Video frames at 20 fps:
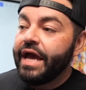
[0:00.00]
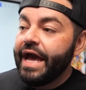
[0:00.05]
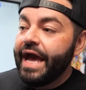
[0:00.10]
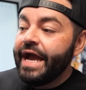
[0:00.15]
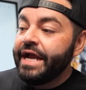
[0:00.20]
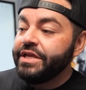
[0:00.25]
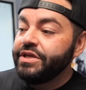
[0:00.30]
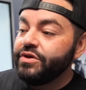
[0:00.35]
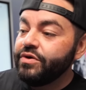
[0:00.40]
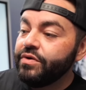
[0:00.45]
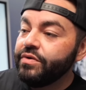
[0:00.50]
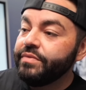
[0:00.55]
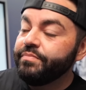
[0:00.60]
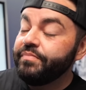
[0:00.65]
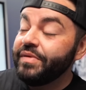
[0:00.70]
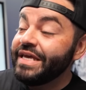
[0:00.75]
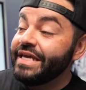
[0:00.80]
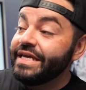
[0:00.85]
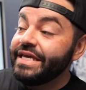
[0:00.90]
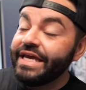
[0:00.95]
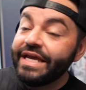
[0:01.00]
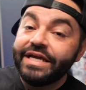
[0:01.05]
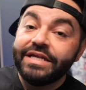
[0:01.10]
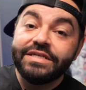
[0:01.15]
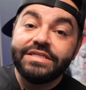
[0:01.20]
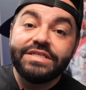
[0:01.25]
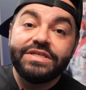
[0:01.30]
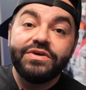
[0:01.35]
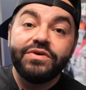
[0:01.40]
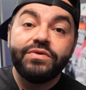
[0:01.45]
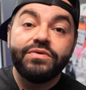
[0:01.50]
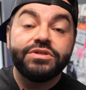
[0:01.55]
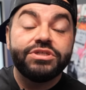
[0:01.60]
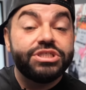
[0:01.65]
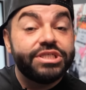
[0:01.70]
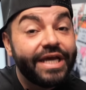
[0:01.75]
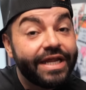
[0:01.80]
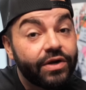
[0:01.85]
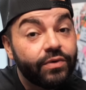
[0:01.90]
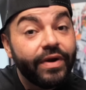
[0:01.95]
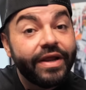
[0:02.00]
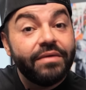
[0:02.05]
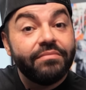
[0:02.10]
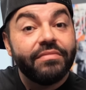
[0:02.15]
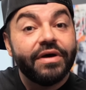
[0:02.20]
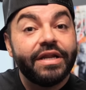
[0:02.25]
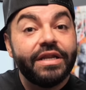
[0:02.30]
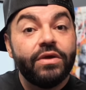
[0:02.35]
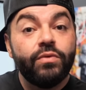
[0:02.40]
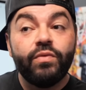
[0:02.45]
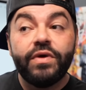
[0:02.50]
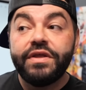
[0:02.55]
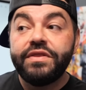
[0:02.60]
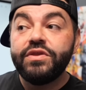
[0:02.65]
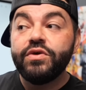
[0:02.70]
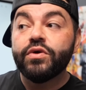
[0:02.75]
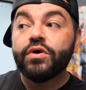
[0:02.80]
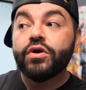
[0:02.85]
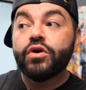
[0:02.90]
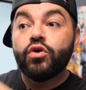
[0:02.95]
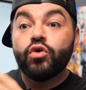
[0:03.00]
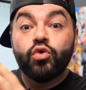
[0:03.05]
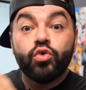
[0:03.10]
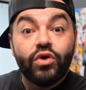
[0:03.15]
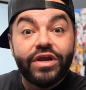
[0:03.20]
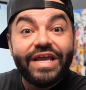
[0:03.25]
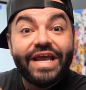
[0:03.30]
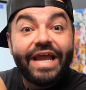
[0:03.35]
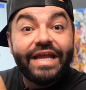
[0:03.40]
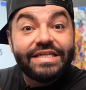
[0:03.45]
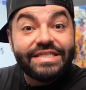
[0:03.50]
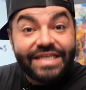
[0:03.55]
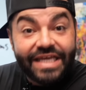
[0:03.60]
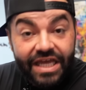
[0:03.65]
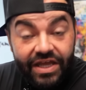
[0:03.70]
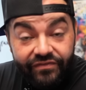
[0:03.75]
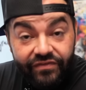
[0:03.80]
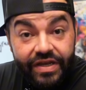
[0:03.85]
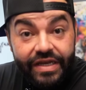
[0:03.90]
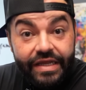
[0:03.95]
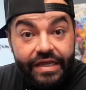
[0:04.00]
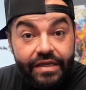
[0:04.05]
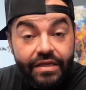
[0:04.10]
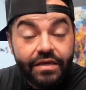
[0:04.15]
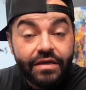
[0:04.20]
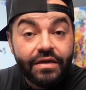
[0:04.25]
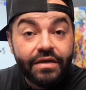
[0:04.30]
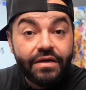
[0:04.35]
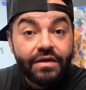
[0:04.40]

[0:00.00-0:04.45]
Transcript: and you begin to generate money with your creativity,